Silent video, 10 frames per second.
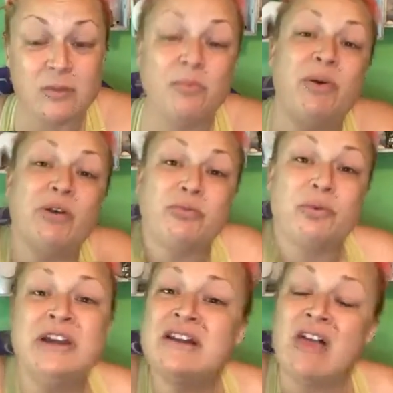but
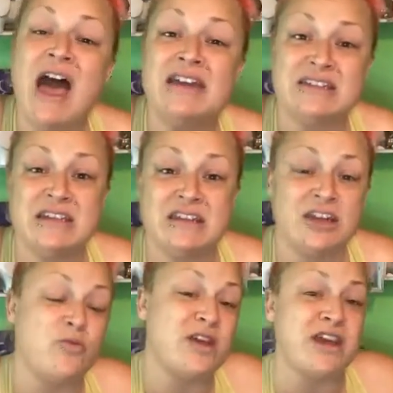realizing
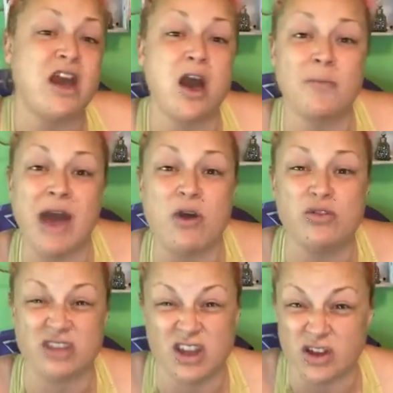that we can come out
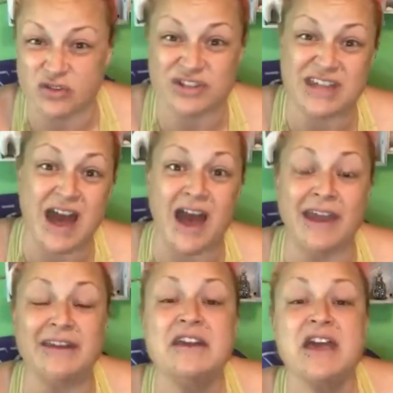on the other
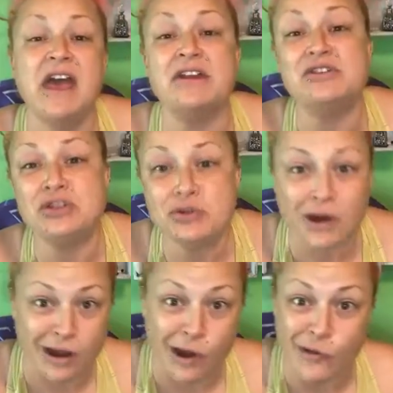side and do
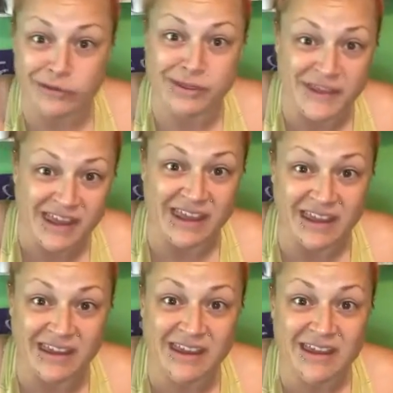our own
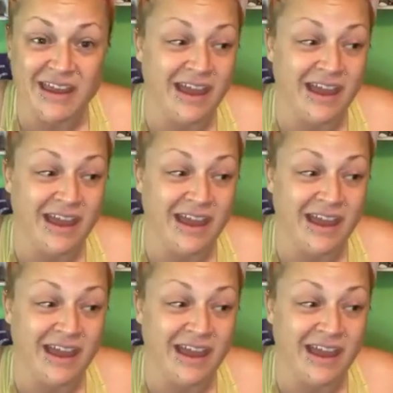thing